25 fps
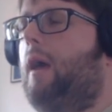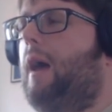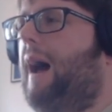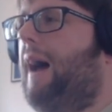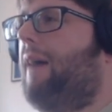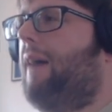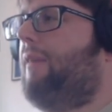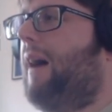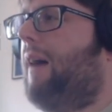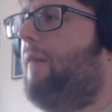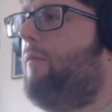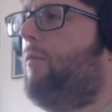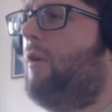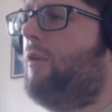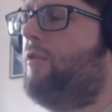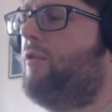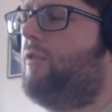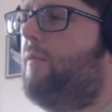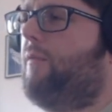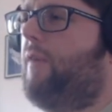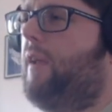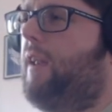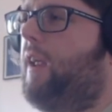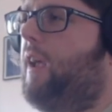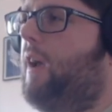I've watched
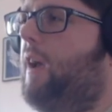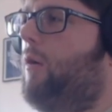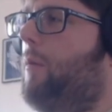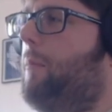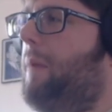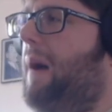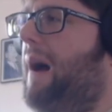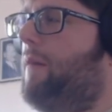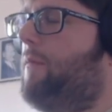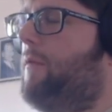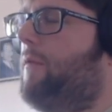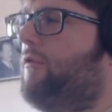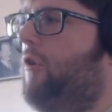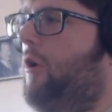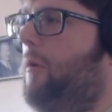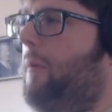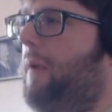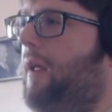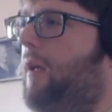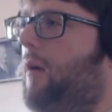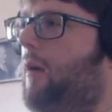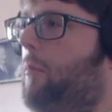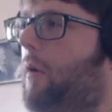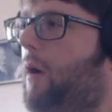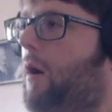a video about the
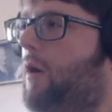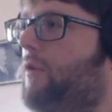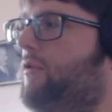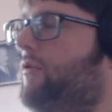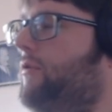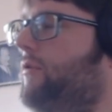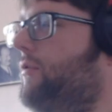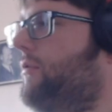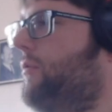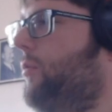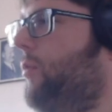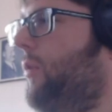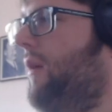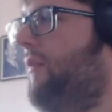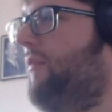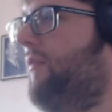Terminator bots with